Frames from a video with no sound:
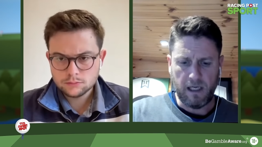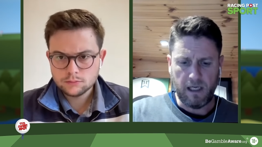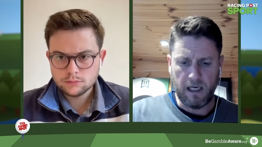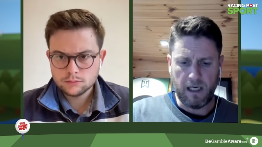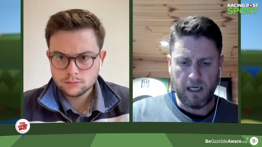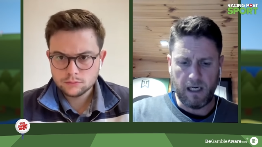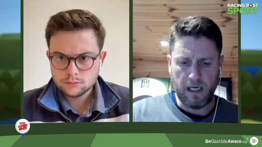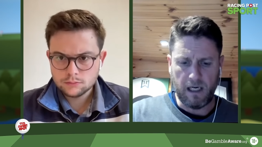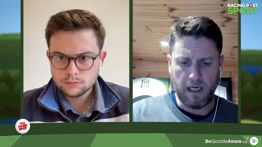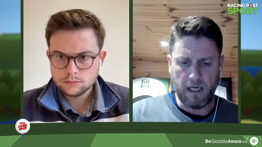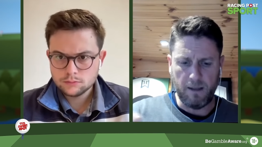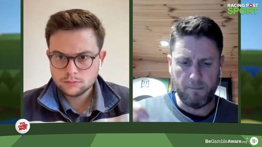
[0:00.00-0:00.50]

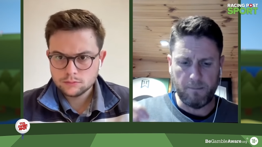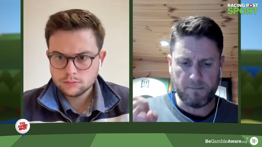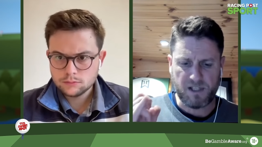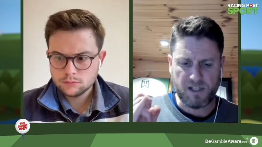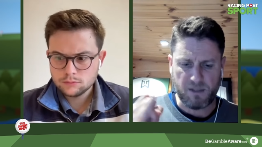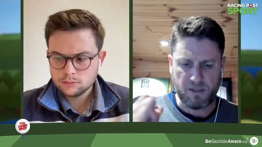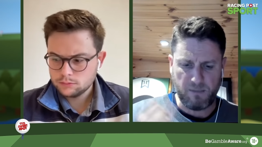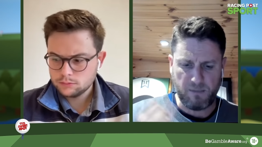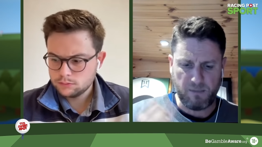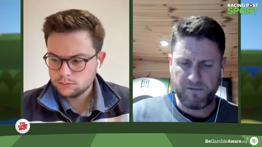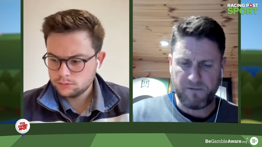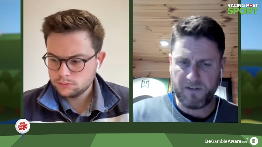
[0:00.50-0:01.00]
Speaker 1: Um,
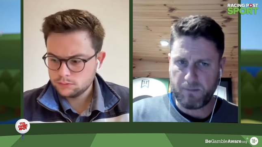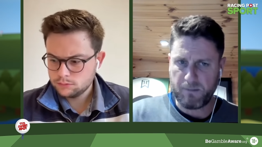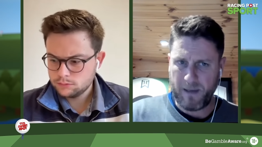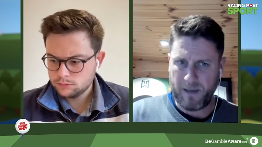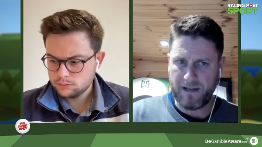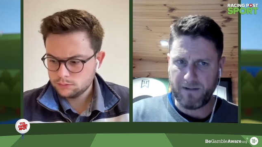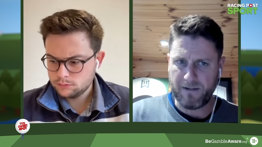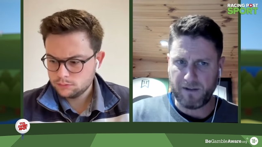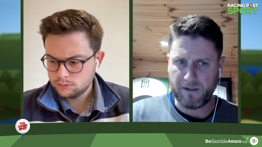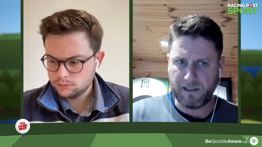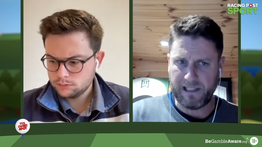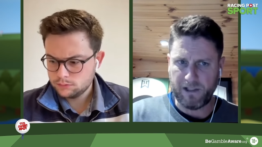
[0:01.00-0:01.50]
Smith is
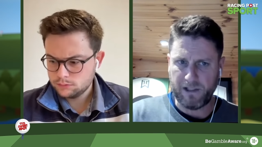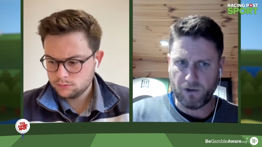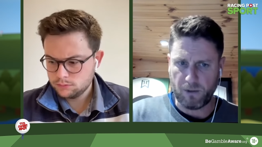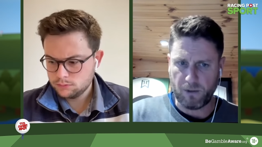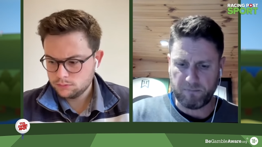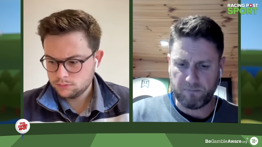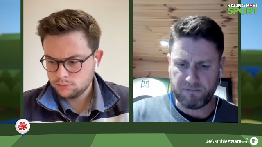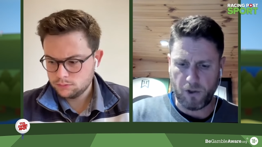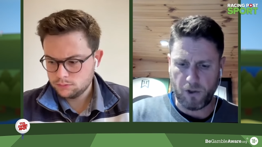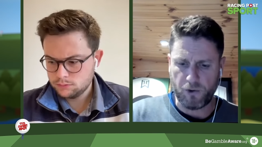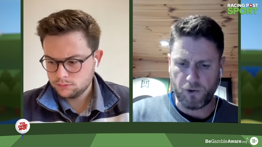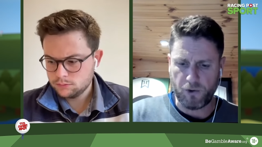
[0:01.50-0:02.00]
better than Lee on
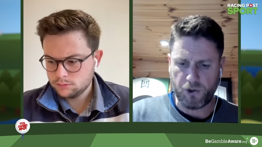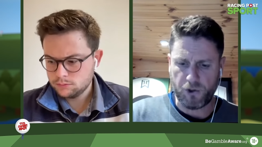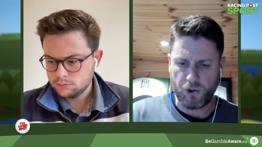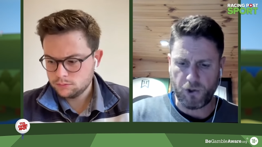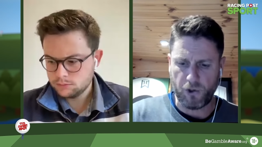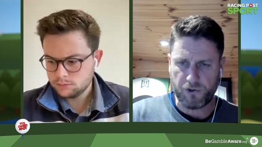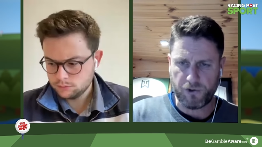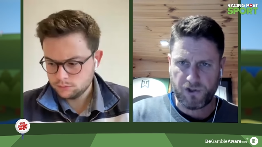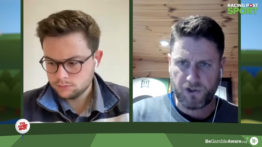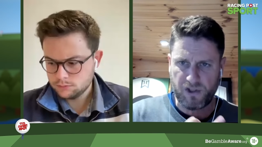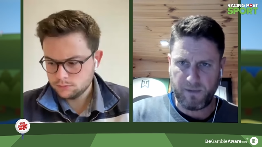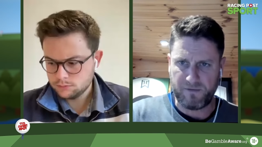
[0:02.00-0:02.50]
approach
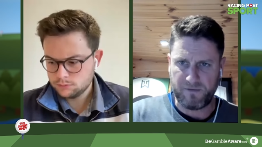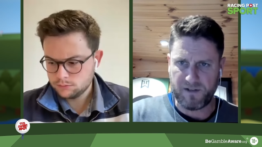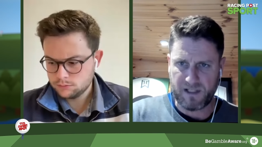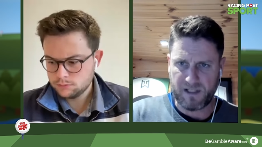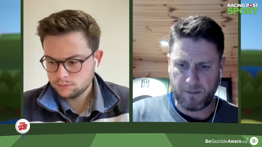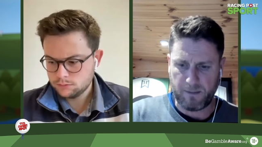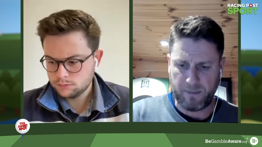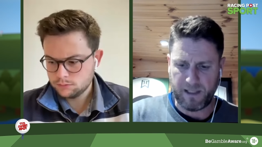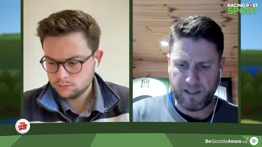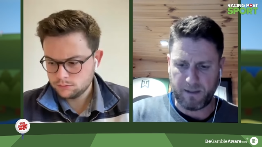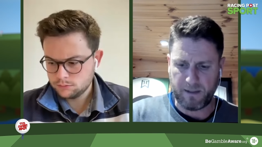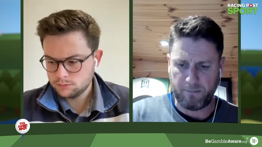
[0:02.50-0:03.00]
shots. Smith is
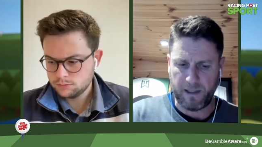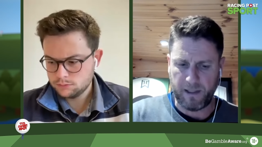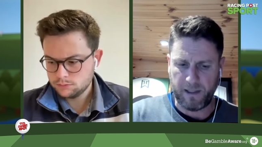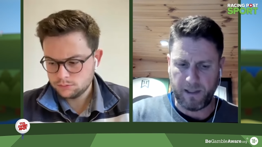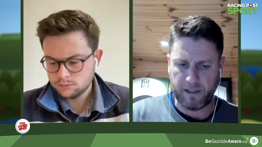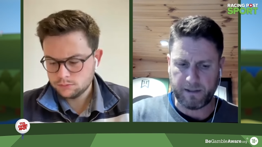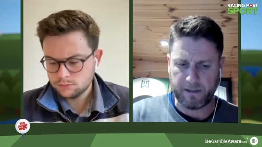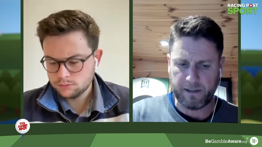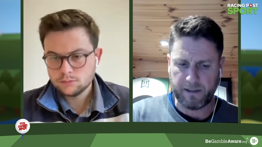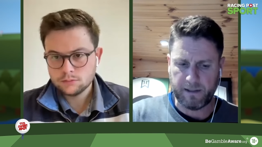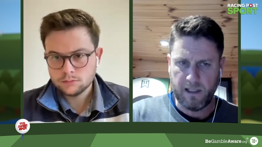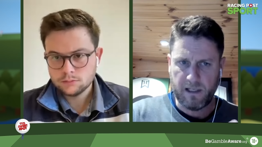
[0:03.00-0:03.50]
the better
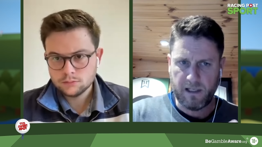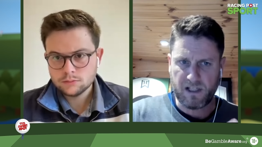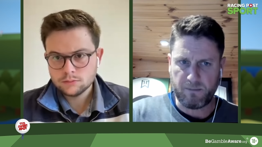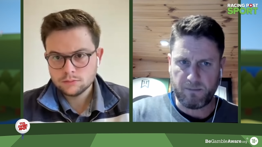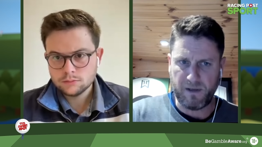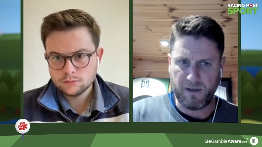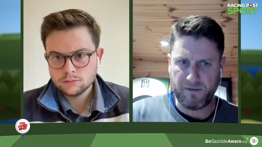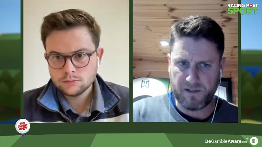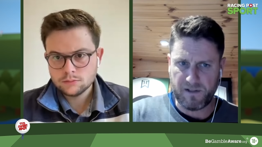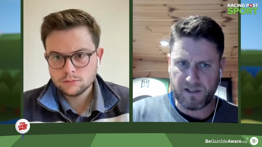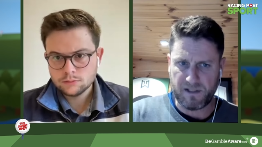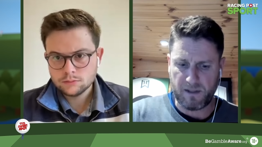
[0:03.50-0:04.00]
putter.
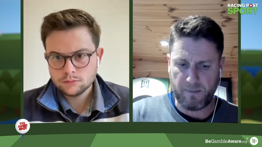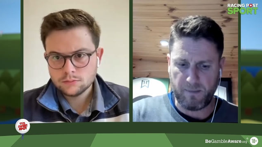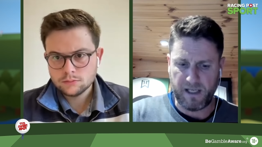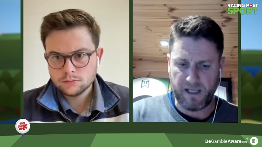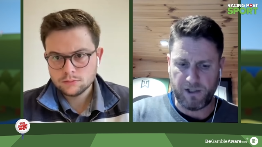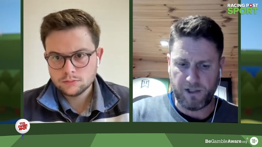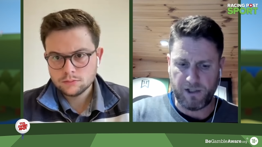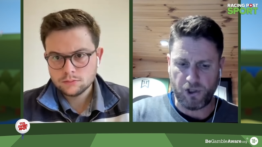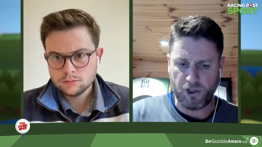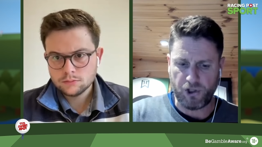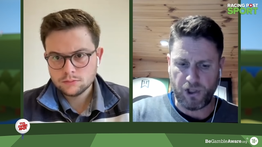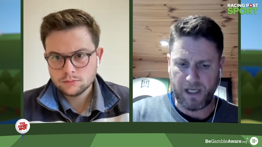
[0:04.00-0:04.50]
Smith is the
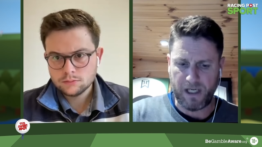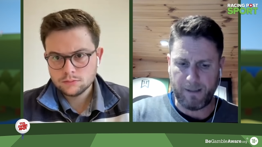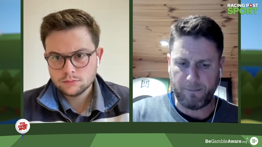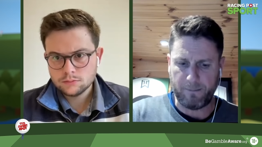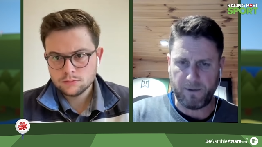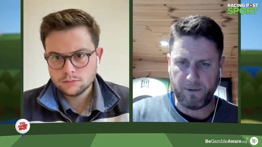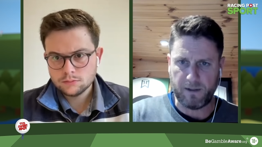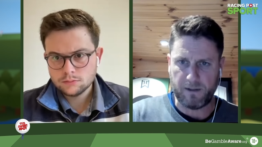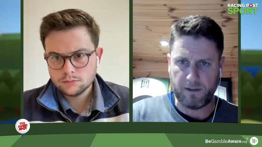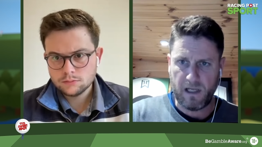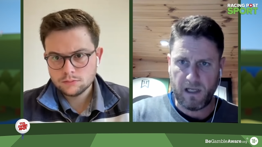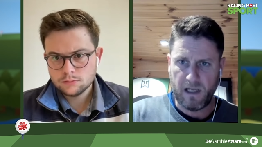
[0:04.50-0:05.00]
major
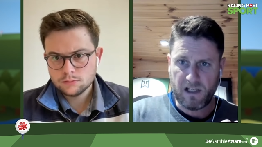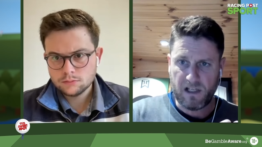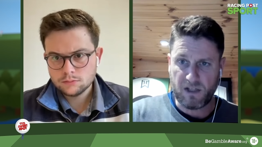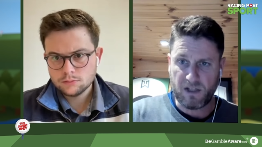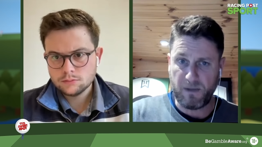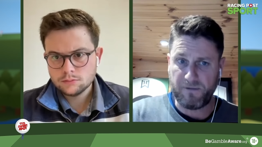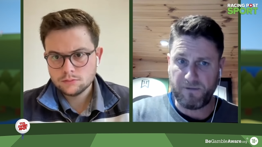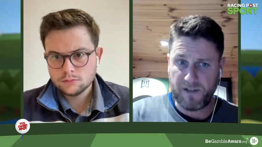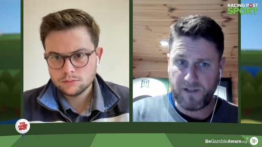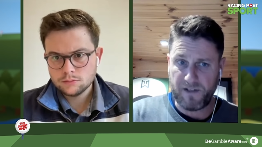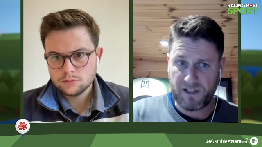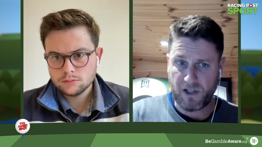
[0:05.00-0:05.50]
champion.
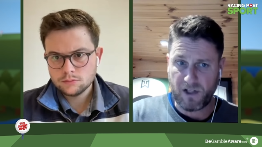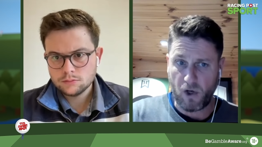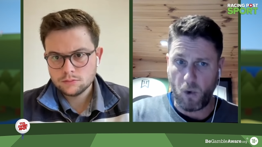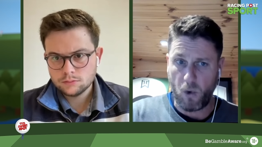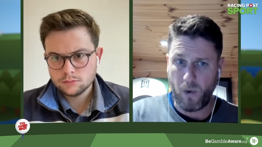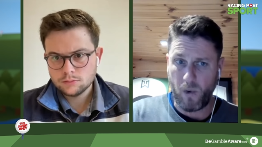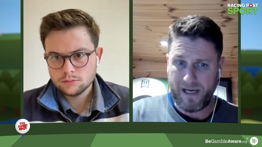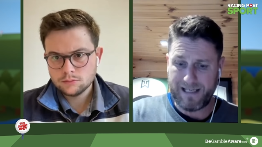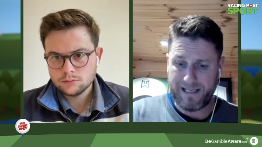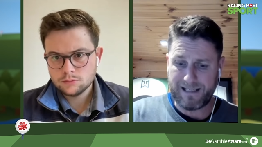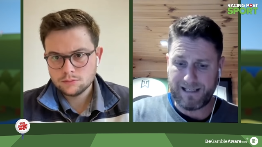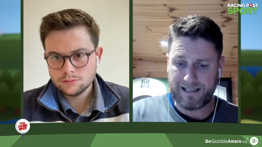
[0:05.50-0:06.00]
Smith is the
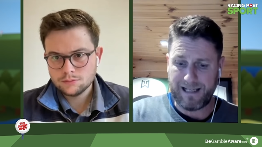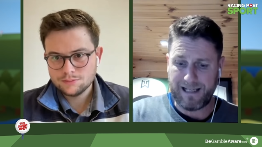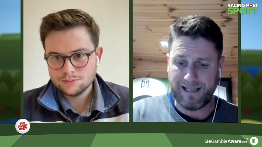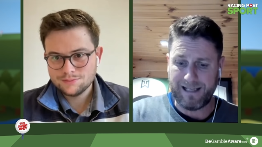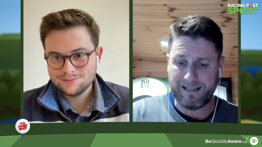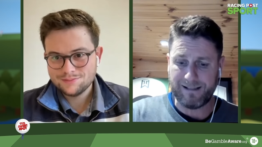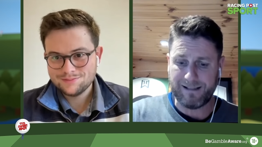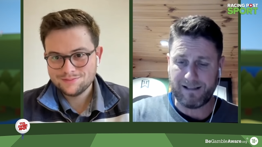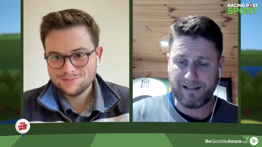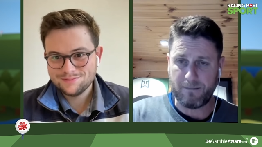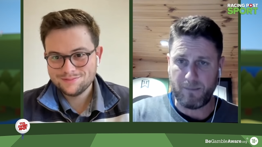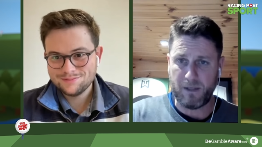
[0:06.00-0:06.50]

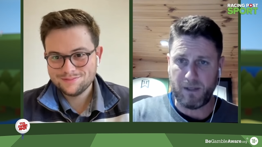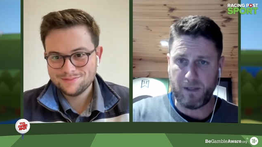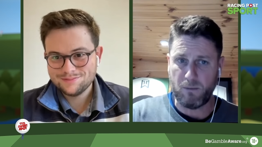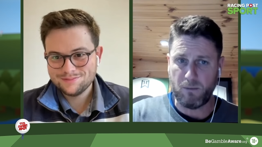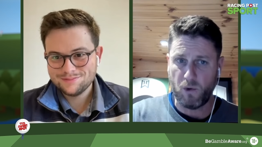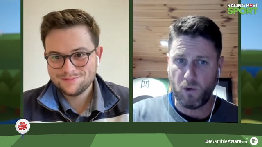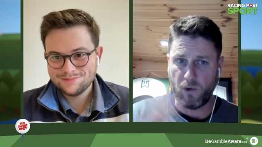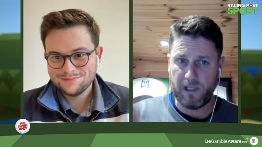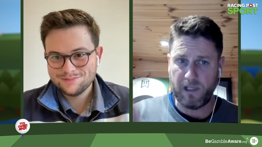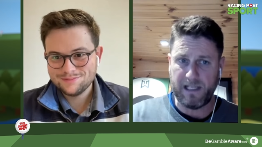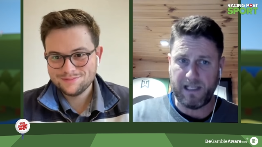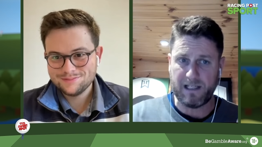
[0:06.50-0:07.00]
Queenslander.
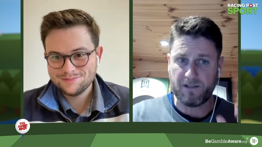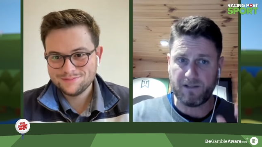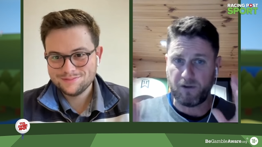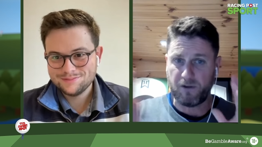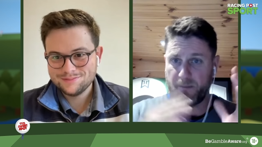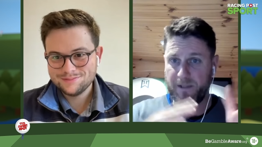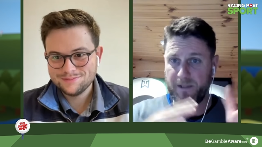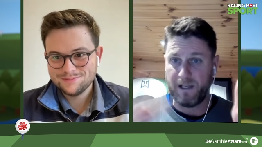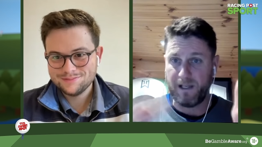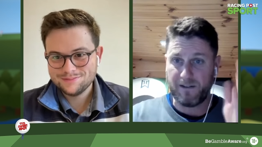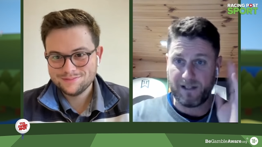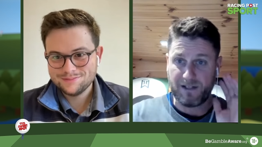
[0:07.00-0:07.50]
Minwoo Lee is
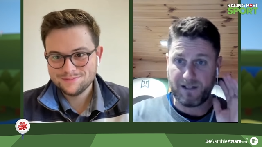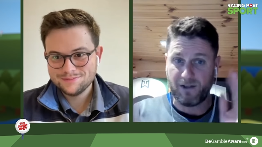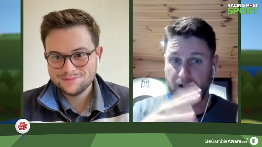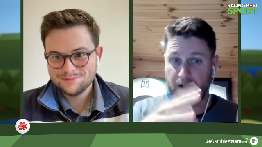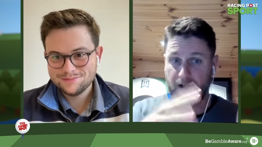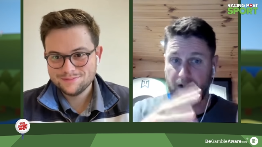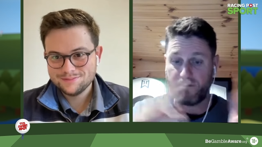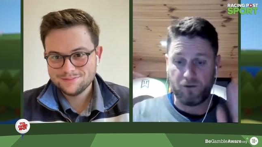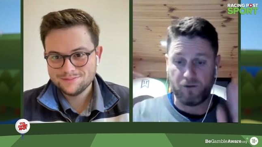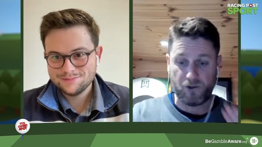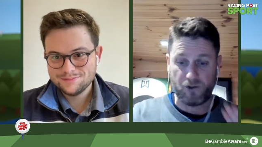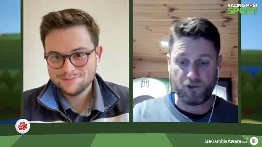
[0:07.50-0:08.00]
from the other
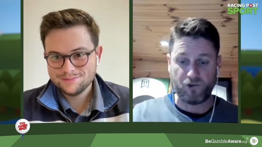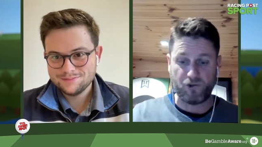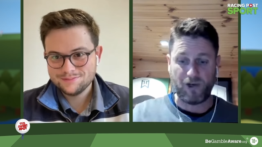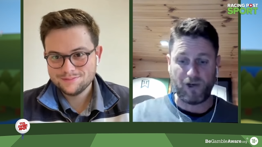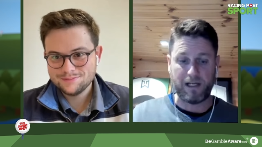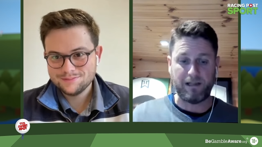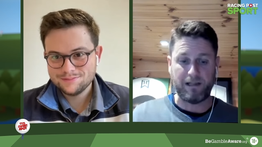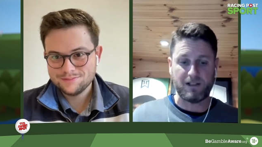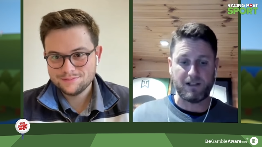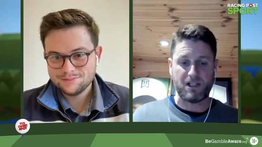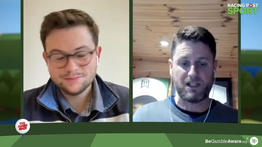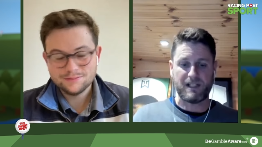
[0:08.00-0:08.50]
side of
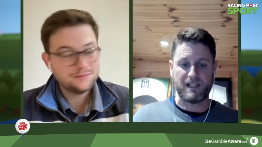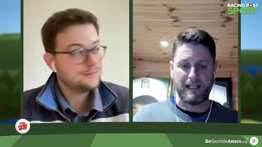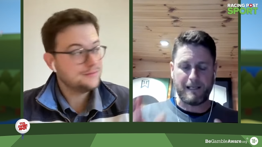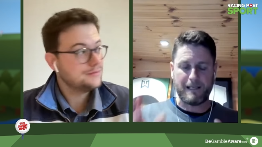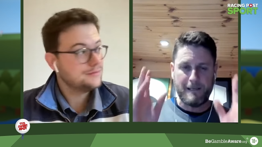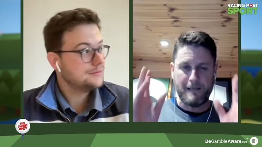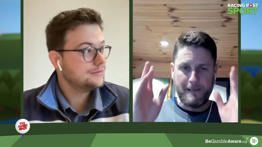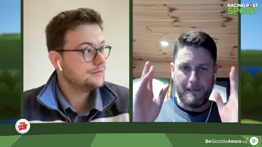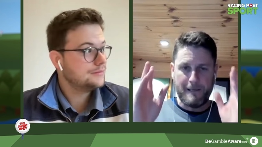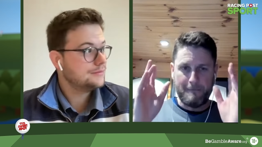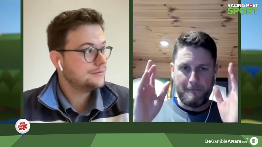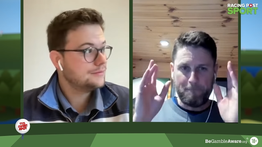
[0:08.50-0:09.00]
Australia. I just
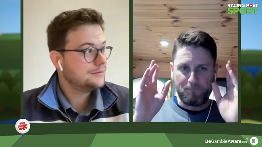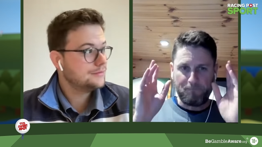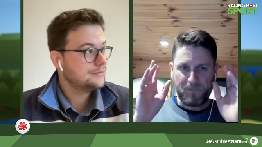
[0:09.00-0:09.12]
think